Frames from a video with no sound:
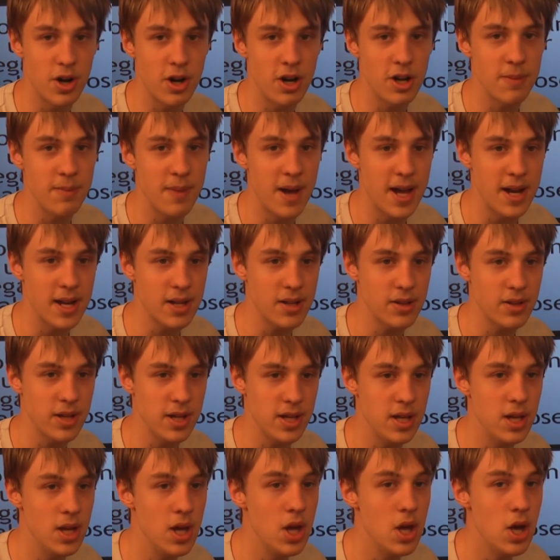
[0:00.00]

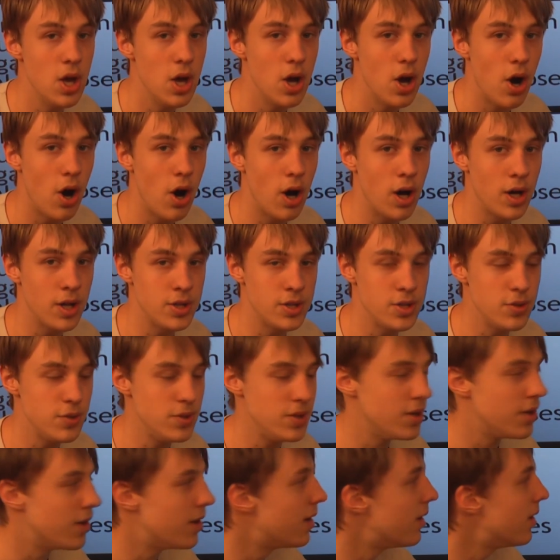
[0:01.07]
automatically onto
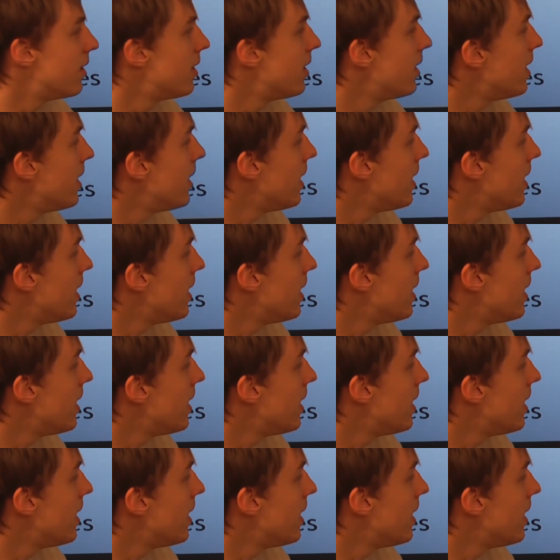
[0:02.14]
your